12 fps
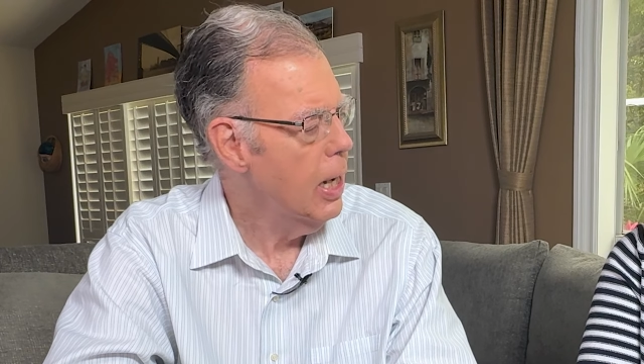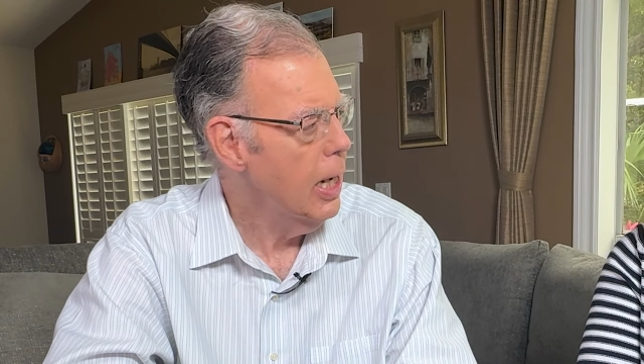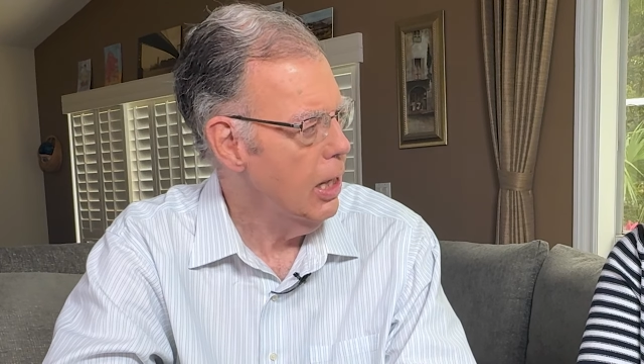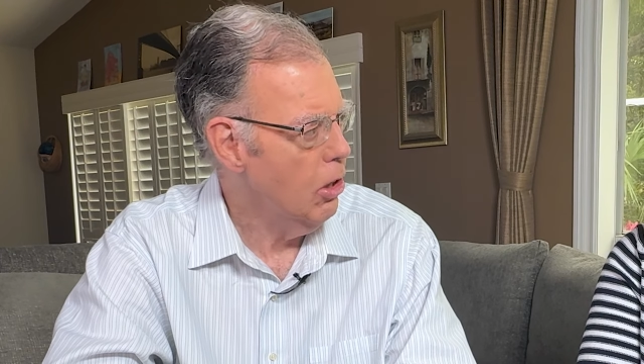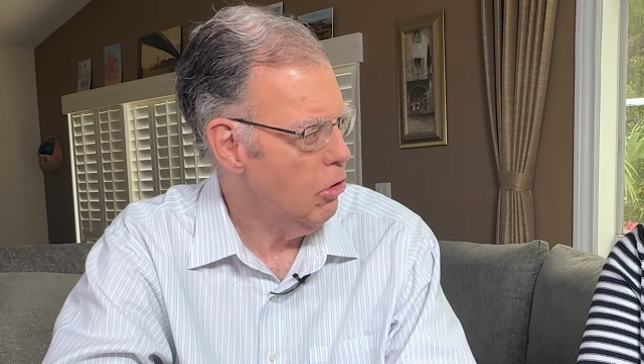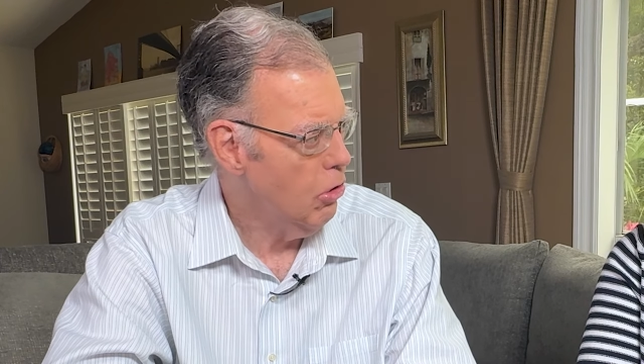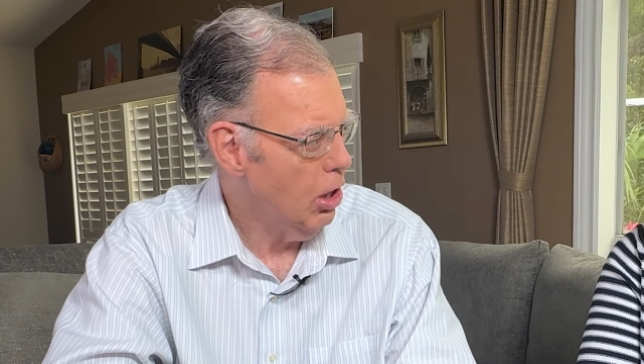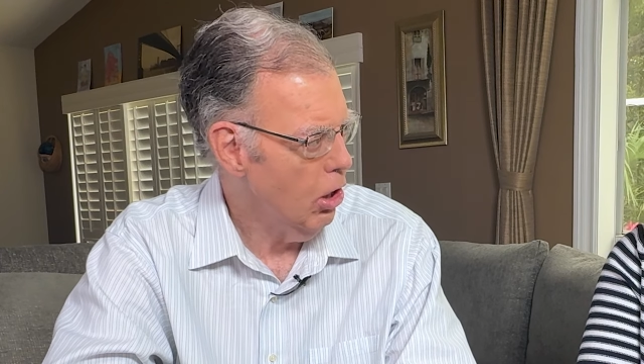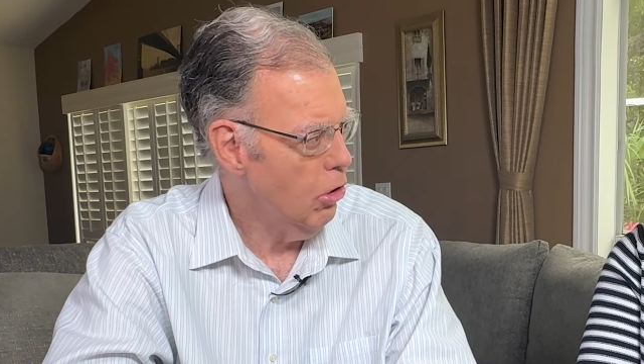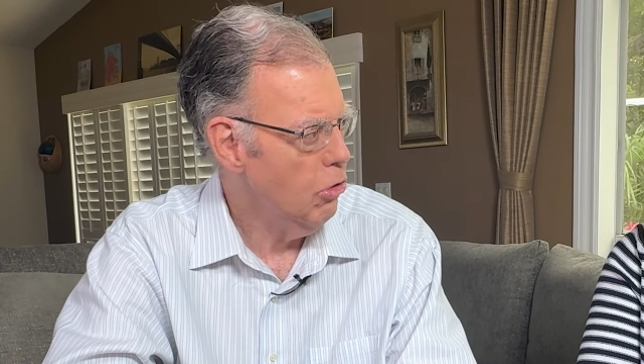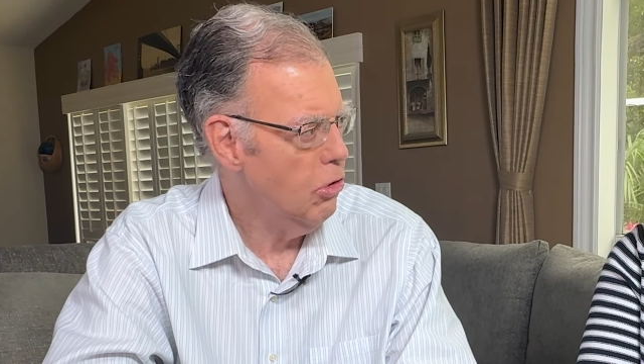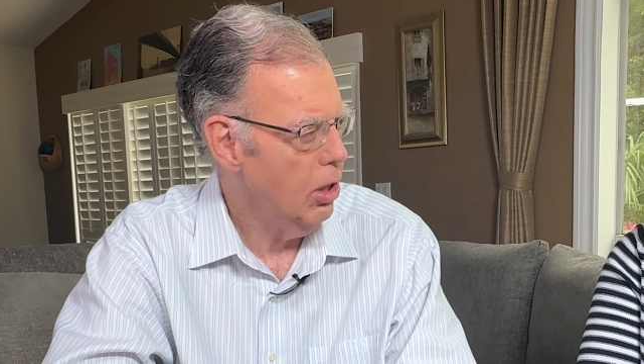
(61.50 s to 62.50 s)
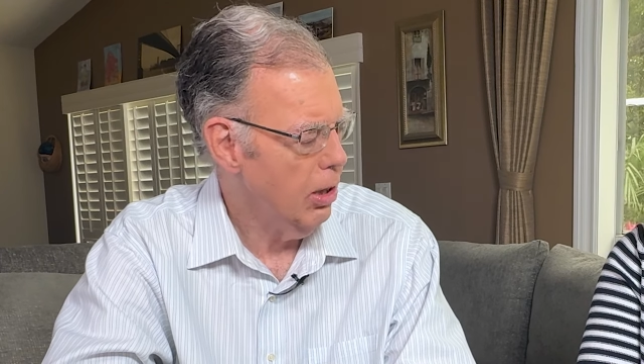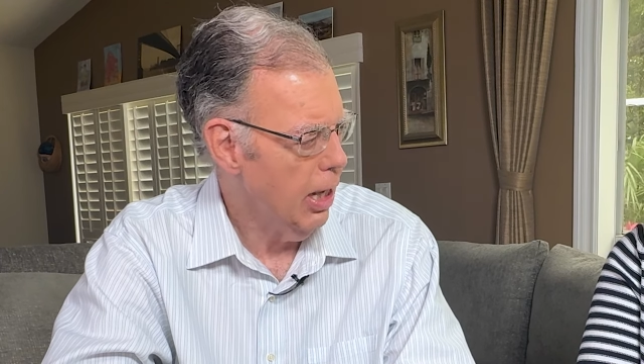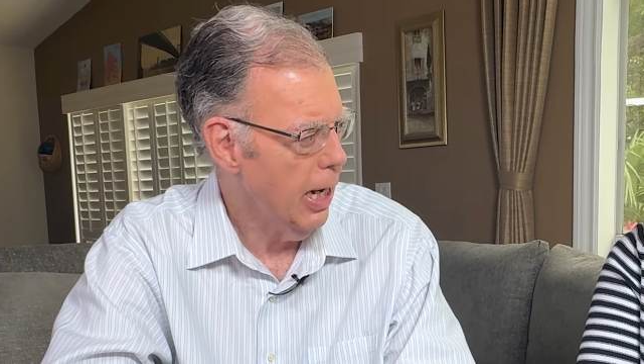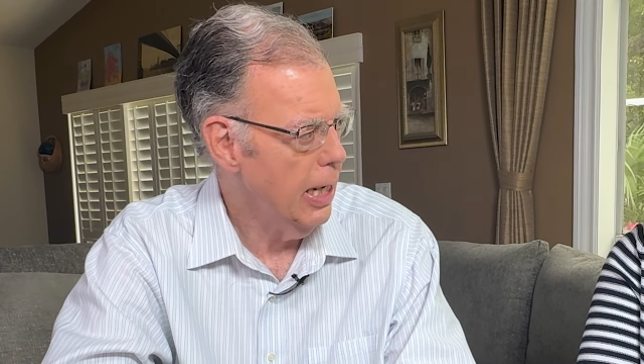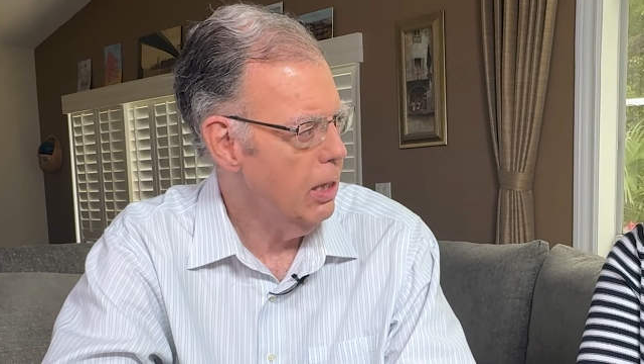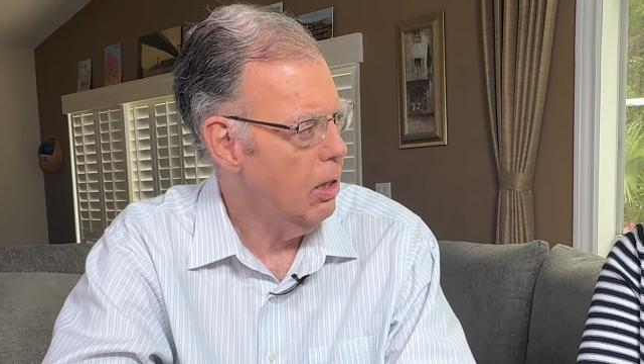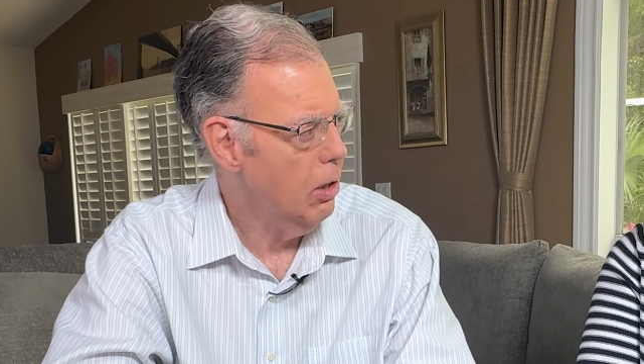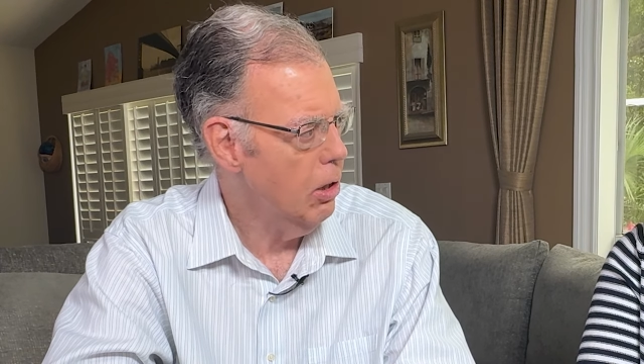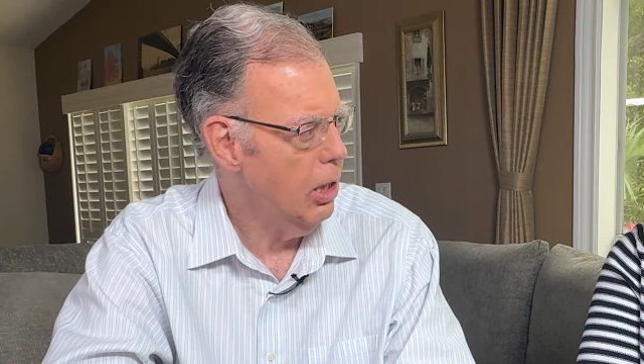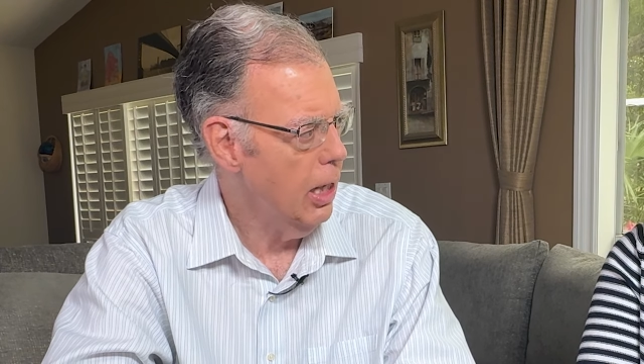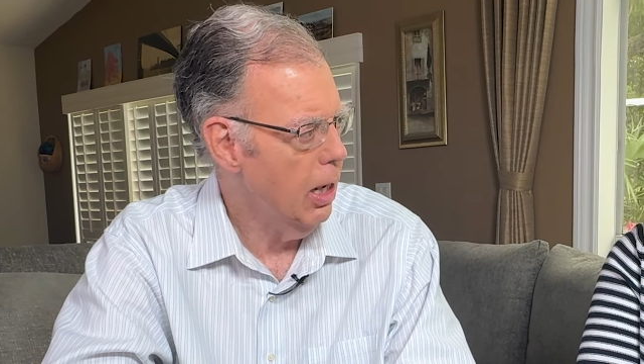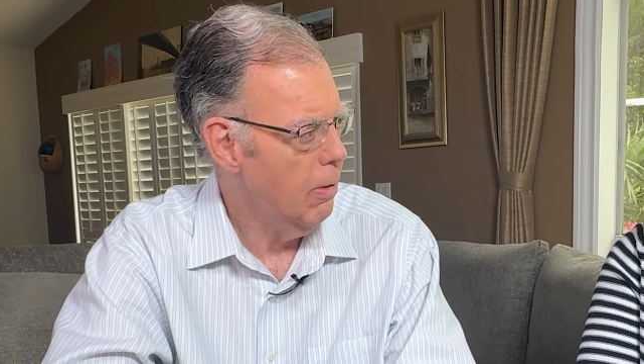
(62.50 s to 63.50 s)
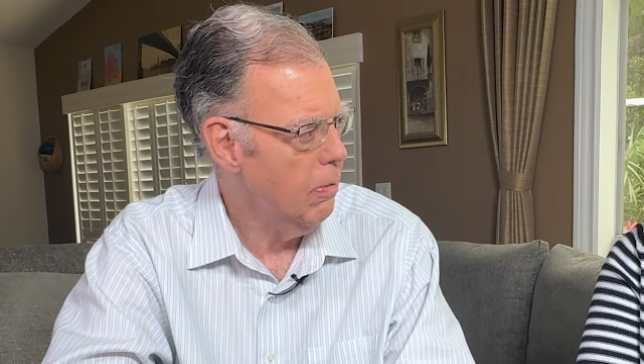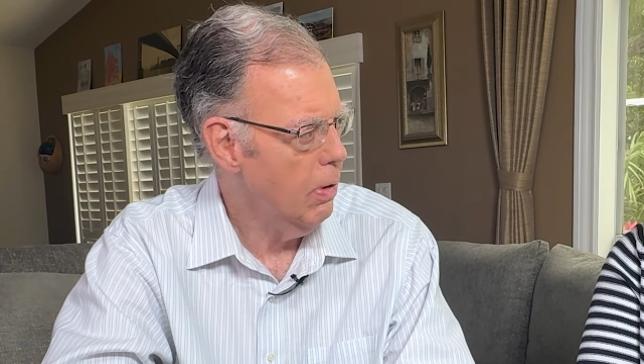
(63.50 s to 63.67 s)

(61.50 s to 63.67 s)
in the cells, the line, the of